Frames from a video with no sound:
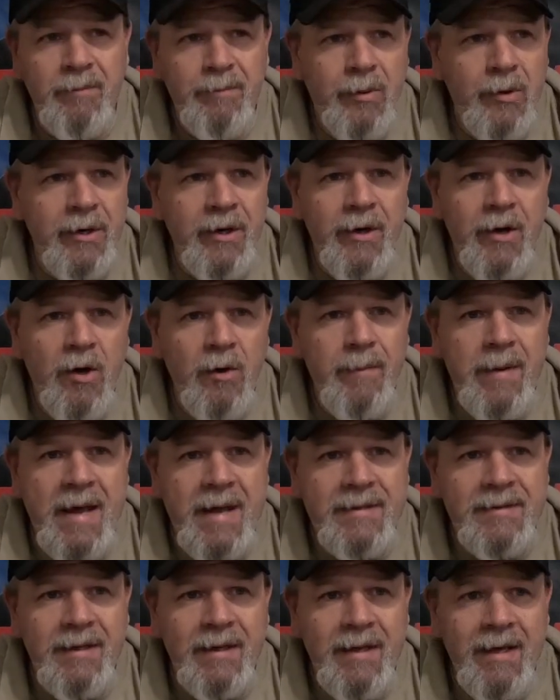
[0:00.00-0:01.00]
put it all
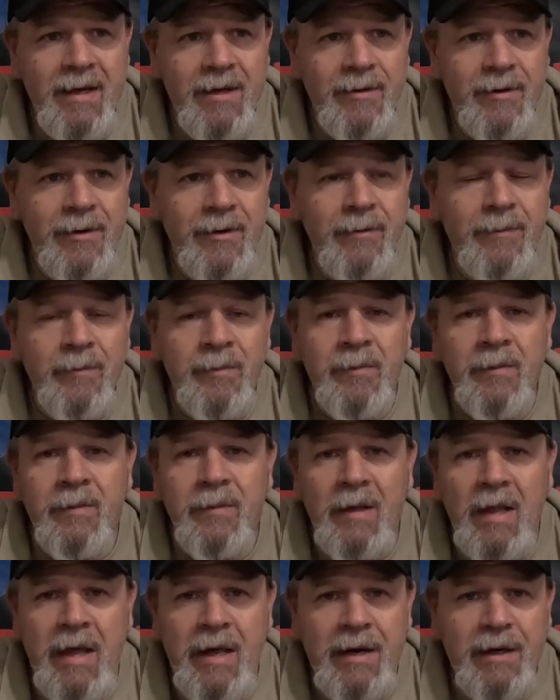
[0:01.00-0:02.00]
back together,
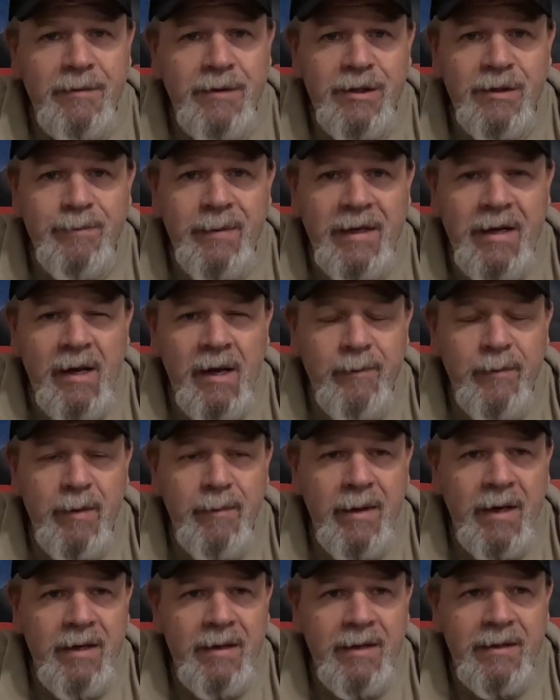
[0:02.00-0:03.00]
and it just became a
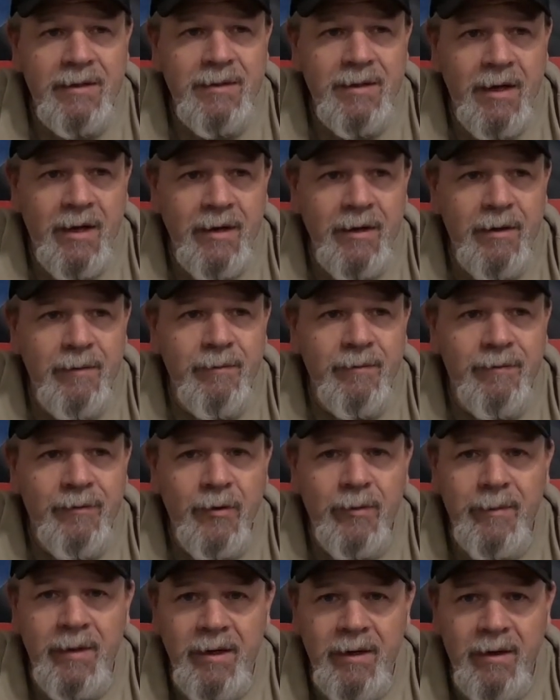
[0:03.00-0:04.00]
maintenance item
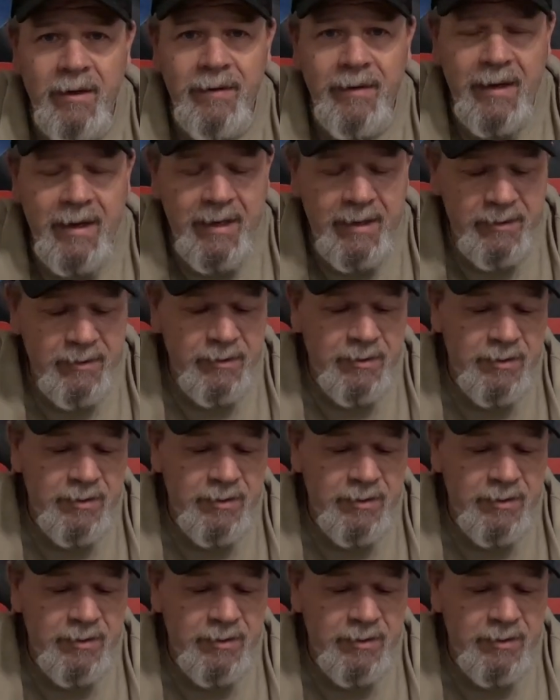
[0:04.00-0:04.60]
for me on that.